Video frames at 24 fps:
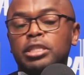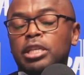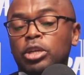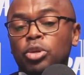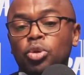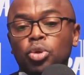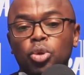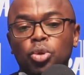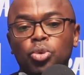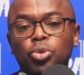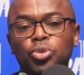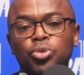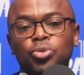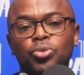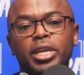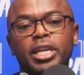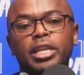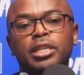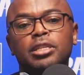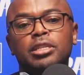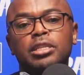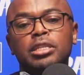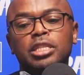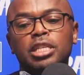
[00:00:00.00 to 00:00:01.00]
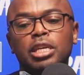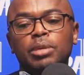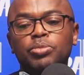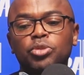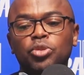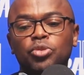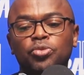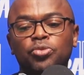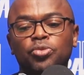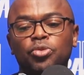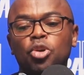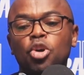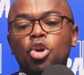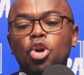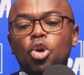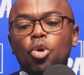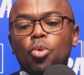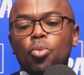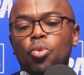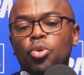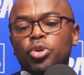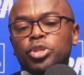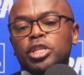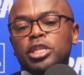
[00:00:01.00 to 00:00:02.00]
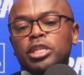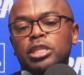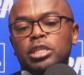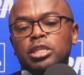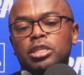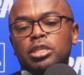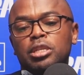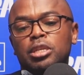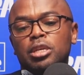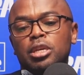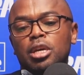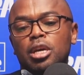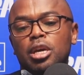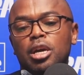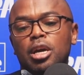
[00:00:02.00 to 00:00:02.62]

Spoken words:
I don't know who's right, in terms of was it